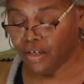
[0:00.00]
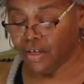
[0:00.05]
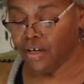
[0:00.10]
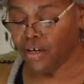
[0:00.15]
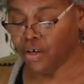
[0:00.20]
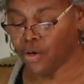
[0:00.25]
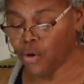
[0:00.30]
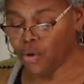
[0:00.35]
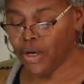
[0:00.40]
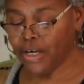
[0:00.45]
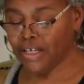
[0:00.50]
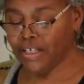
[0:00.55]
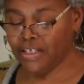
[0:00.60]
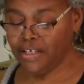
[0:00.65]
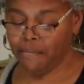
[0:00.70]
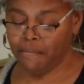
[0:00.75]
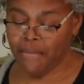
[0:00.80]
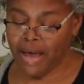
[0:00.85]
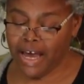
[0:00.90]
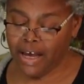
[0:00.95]
According
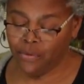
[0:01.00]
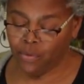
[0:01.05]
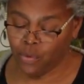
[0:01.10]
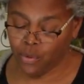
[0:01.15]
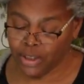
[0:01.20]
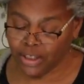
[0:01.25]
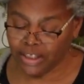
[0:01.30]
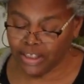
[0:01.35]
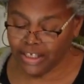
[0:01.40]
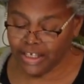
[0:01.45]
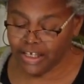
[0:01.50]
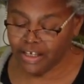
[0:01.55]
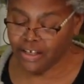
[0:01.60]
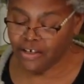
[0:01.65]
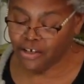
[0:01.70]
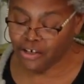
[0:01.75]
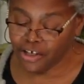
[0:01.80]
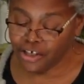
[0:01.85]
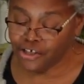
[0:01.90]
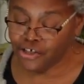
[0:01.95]
to Matt Woodley,
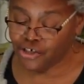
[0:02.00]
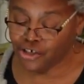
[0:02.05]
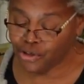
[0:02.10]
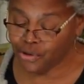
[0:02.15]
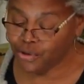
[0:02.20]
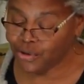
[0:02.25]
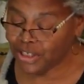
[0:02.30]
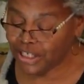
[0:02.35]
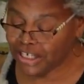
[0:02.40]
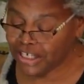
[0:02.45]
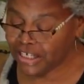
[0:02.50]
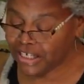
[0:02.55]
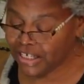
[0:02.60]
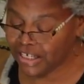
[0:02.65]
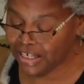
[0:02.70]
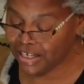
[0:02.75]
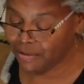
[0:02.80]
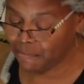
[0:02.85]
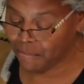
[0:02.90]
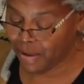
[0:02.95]
good Jews didn't
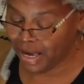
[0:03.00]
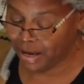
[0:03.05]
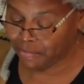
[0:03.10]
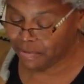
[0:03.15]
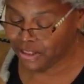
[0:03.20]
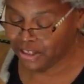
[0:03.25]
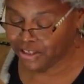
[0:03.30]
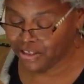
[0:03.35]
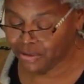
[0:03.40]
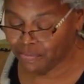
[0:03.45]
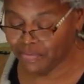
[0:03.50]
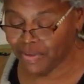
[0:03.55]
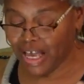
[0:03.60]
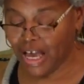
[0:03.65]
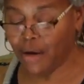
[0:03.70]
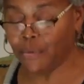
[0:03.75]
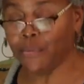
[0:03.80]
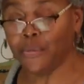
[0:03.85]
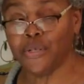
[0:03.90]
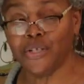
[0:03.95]
need baptism.
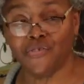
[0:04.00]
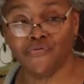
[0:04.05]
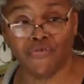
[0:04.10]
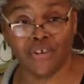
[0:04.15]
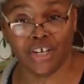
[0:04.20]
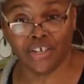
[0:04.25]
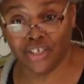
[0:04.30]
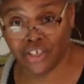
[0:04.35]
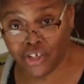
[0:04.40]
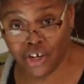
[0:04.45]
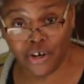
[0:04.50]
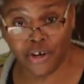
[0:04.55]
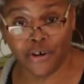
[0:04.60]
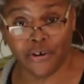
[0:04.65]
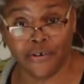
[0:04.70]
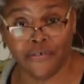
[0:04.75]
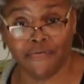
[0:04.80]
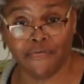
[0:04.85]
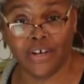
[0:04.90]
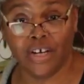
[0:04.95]
That was
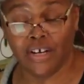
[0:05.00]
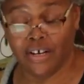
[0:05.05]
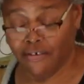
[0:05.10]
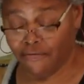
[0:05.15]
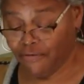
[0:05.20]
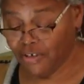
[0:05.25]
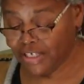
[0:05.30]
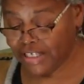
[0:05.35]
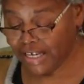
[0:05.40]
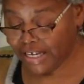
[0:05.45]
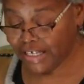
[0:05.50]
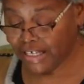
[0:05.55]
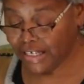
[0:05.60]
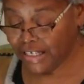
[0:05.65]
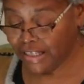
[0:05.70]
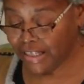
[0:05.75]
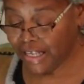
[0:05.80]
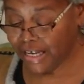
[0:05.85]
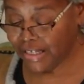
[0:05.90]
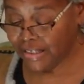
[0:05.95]
reserved for
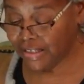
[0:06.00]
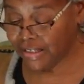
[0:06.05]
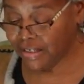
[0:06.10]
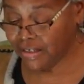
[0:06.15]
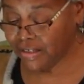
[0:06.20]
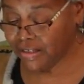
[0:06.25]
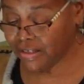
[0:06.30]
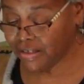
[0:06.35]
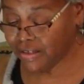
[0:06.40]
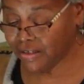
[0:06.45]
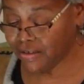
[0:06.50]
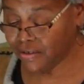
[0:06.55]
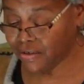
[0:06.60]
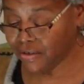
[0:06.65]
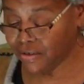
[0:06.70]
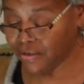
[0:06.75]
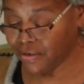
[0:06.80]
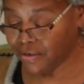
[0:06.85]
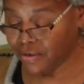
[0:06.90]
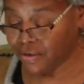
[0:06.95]
second-class citizens.
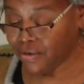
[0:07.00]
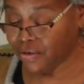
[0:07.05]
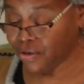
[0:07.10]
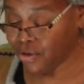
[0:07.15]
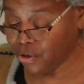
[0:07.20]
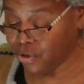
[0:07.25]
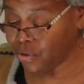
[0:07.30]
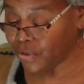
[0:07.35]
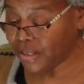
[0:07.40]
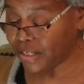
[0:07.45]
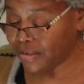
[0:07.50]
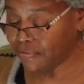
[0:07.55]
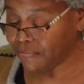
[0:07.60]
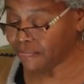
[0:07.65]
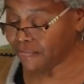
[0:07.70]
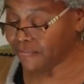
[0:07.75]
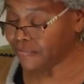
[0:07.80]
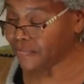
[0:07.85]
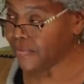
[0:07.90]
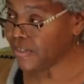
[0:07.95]
Do it,
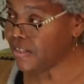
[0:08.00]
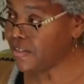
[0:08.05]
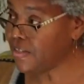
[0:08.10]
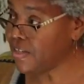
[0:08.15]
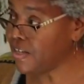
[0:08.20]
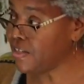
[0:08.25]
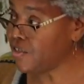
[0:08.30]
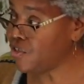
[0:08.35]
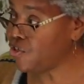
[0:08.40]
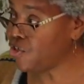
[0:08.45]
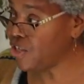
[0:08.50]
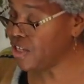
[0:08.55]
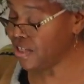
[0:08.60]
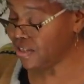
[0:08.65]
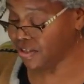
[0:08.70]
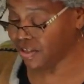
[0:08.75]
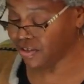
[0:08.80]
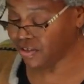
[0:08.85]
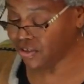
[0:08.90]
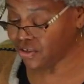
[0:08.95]
says
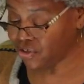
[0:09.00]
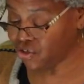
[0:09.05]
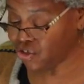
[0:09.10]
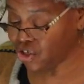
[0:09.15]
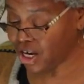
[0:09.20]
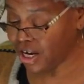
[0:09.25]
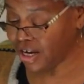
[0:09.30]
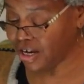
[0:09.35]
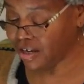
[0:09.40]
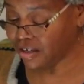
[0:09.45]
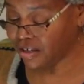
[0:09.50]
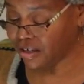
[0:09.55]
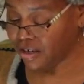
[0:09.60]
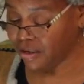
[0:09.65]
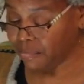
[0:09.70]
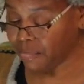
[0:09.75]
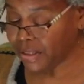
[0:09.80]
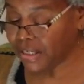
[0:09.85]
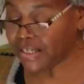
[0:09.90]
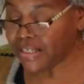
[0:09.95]
Jesus to John,
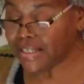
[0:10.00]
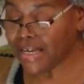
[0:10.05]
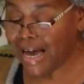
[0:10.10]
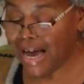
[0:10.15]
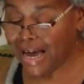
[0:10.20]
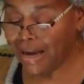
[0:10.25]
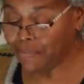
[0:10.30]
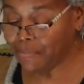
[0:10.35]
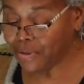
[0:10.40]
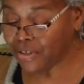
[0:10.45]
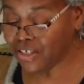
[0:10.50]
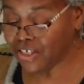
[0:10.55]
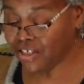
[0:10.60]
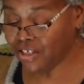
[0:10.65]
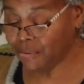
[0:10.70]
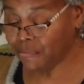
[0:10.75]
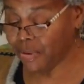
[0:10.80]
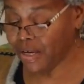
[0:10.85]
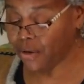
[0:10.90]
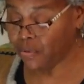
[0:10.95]
because I
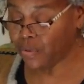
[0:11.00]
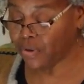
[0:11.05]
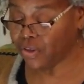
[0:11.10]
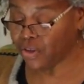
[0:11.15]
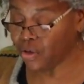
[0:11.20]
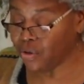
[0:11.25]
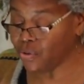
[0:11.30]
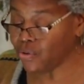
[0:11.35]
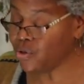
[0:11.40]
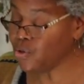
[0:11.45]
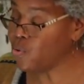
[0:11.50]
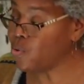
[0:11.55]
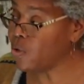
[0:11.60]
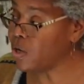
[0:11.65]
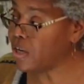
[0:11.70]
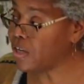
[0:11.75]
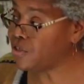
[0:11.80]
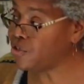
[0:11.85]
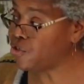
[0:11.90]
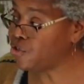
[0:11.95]
participate with those who are
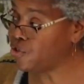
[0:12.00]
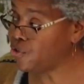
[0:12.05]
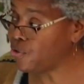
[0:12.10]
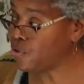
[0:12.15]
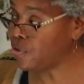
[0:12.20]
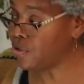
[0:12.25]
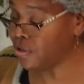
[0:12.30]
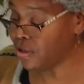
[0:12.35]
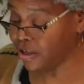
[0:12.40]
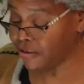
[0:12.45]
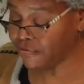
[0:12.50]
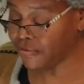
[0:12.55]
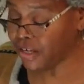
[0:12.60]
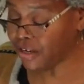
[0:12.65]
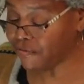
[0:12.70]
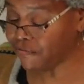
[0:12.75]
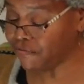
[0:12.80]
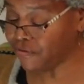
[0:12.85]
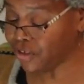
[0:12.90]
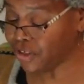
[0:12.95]
unsure of
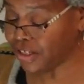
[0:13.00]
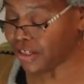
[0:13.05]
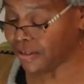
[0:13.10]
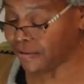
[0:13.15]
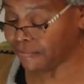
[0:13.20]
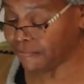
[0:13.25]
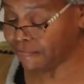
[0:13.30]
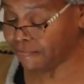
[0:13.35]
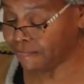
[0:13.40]
their footing.